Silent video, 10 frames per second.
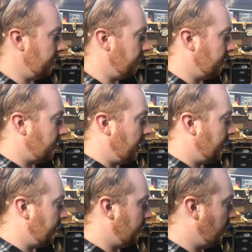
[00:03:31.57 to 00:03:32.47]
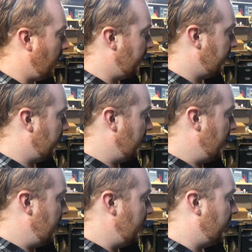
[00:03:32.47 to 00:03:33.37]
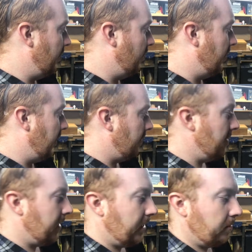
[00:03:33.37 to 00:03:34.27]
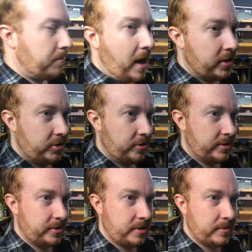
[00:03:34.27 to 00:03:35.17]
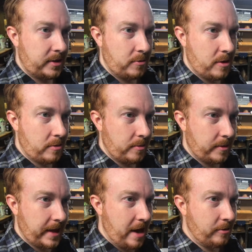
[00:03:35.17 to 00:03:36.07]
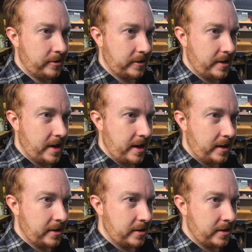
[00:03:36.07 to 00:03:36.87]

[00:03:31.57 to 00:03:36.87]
If you're trying to cut into the wood, like making box joints or something, you want one without a